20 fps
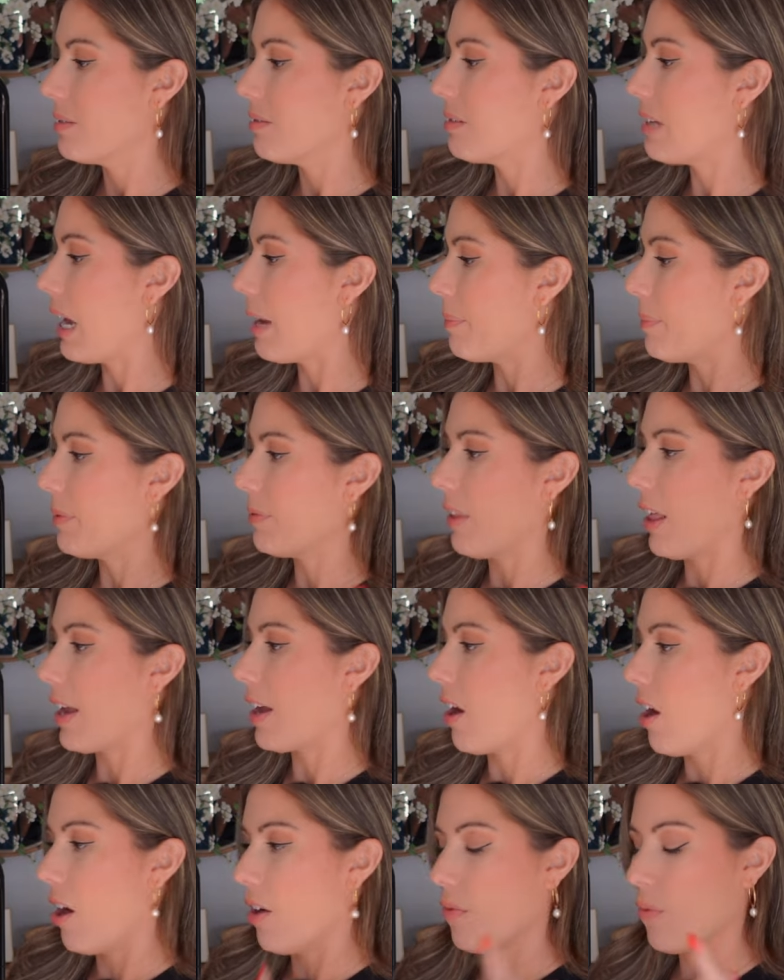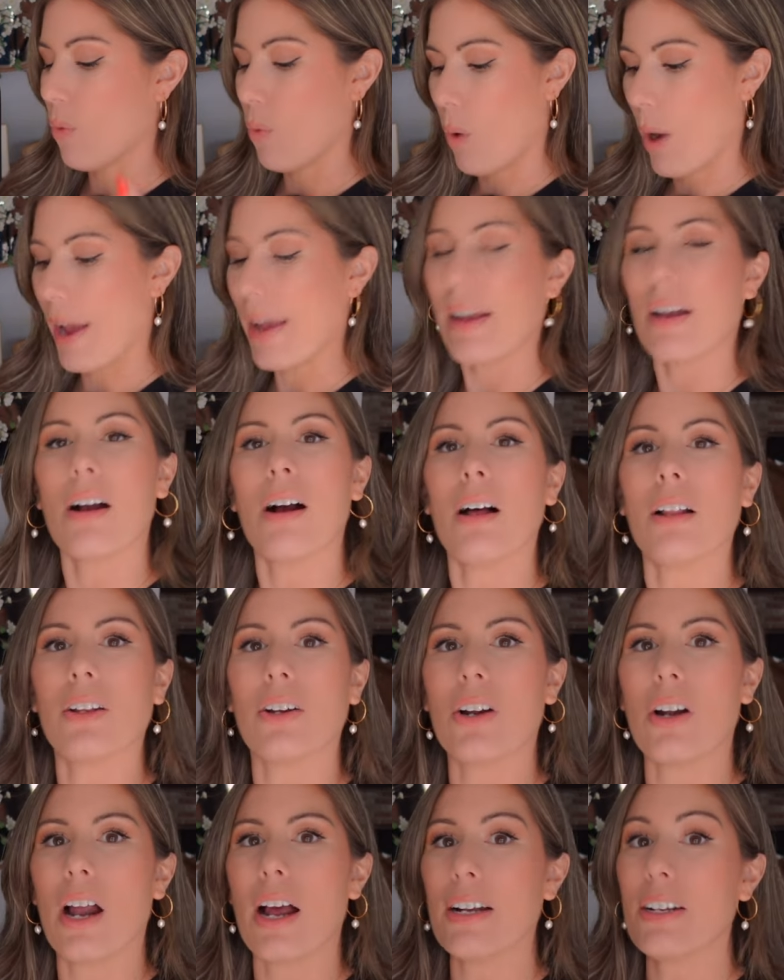type of like off-white
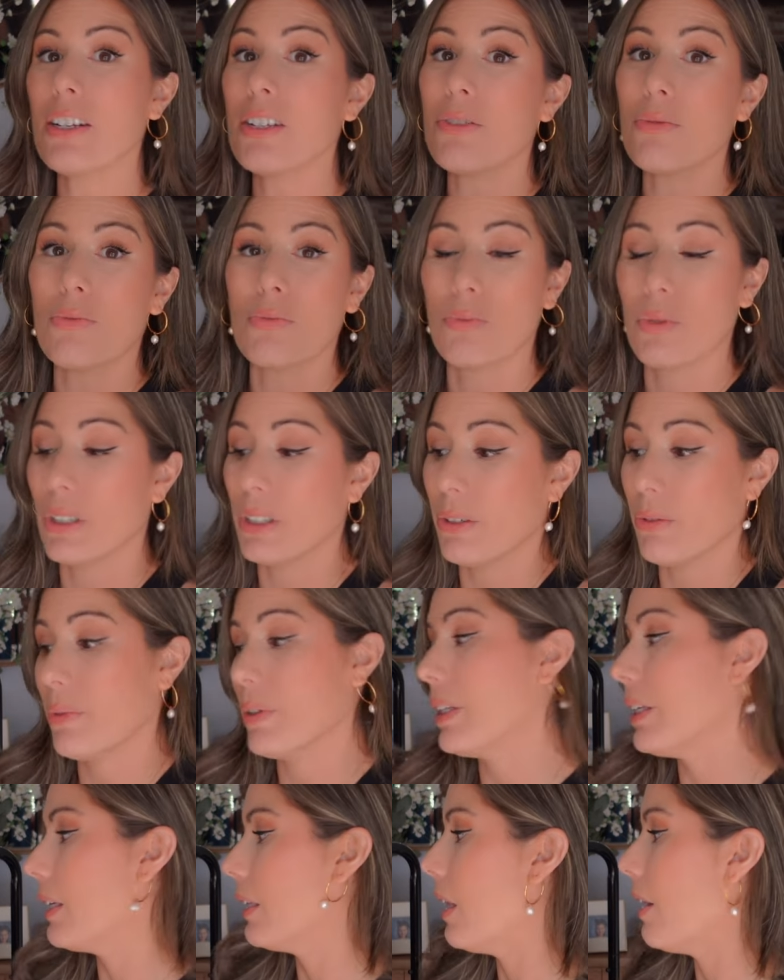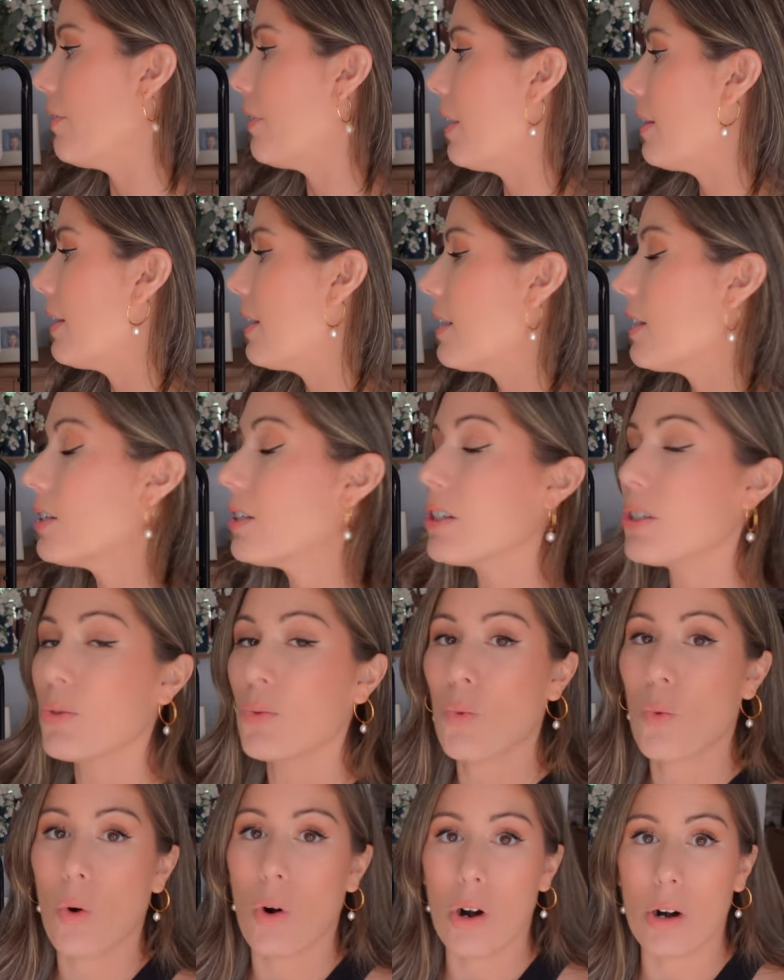color. I just really, really love it. I think it just
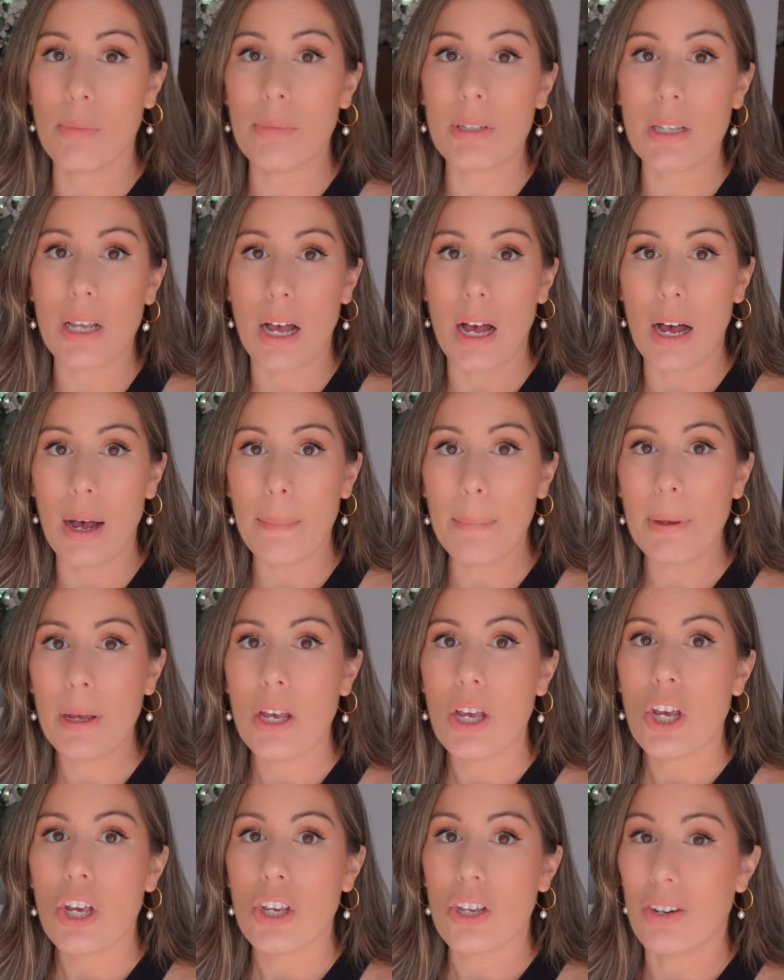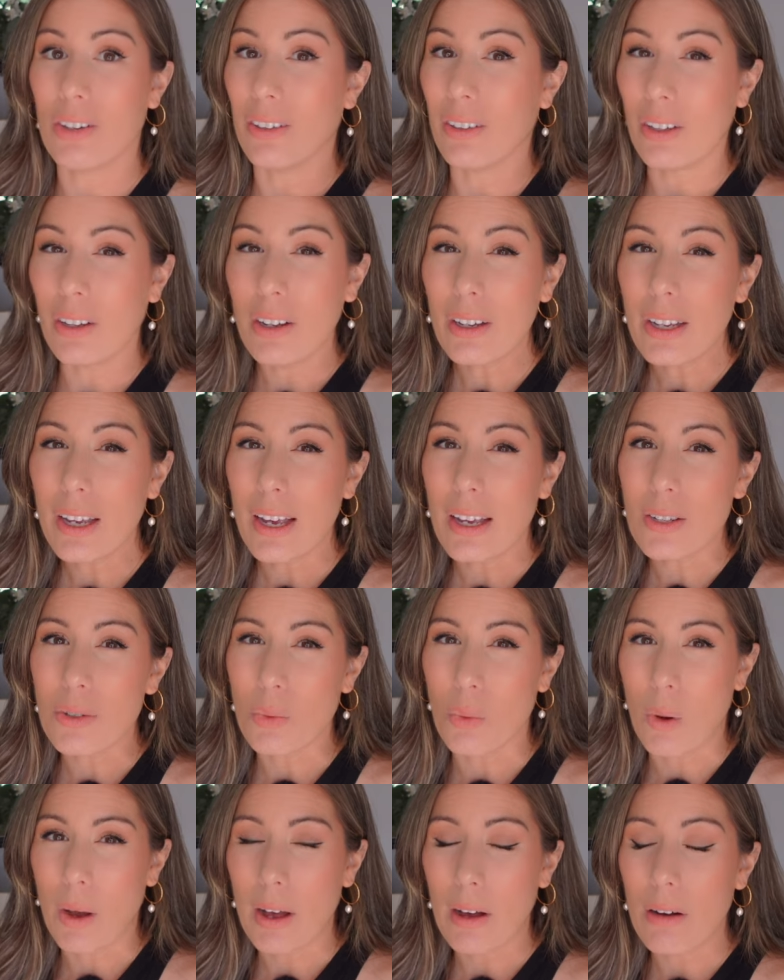warms up your look as
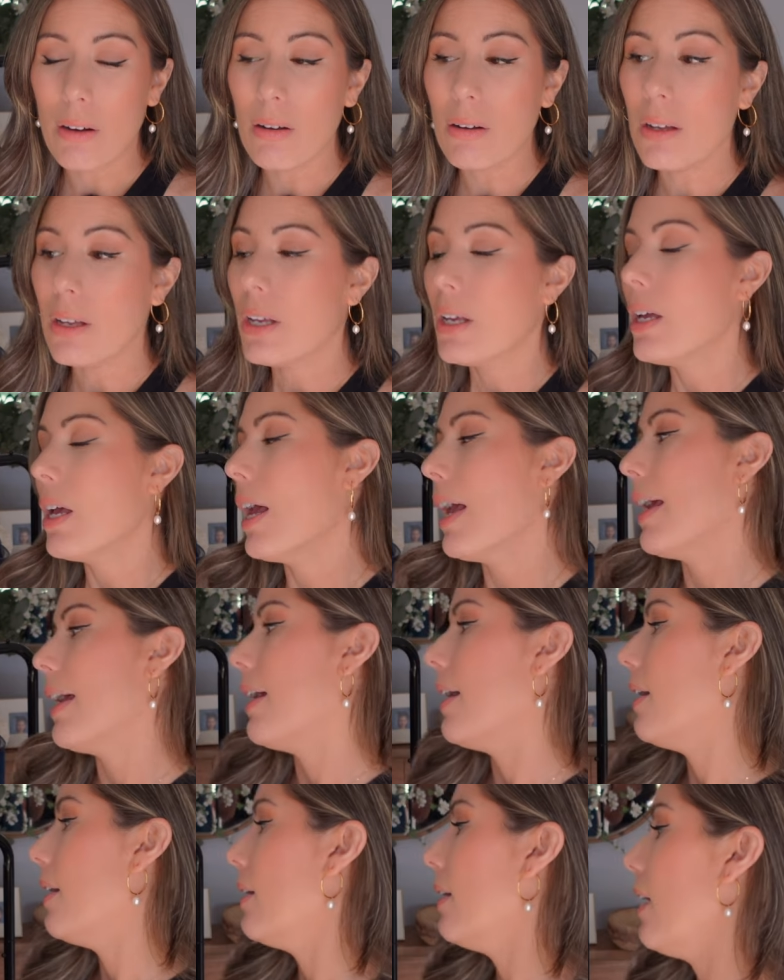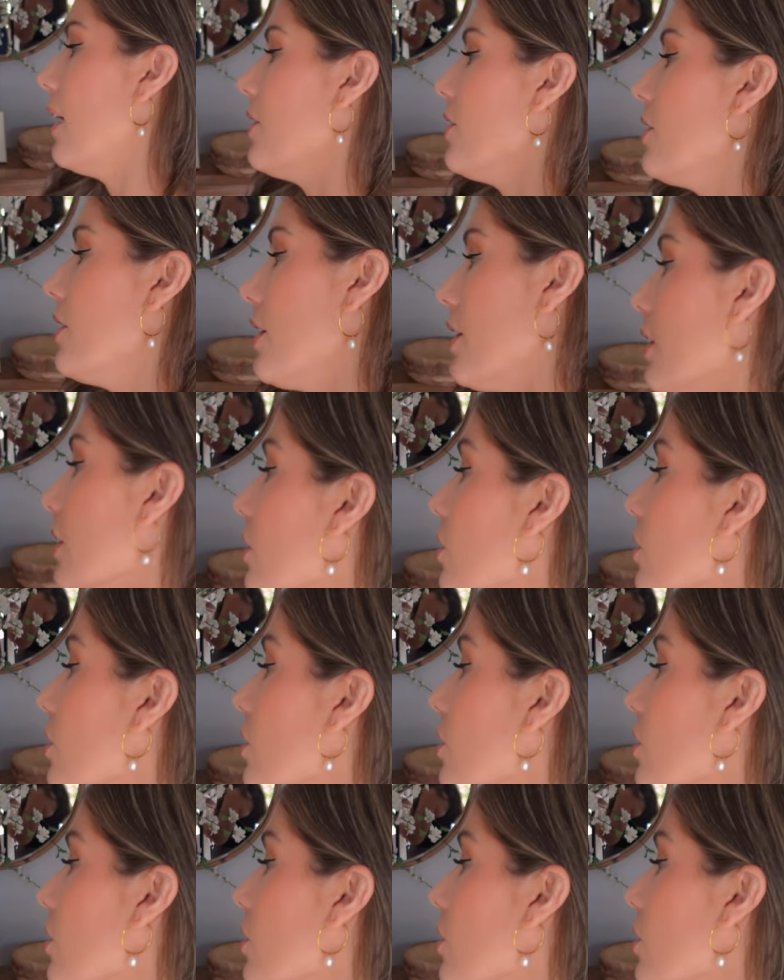well, and I just think it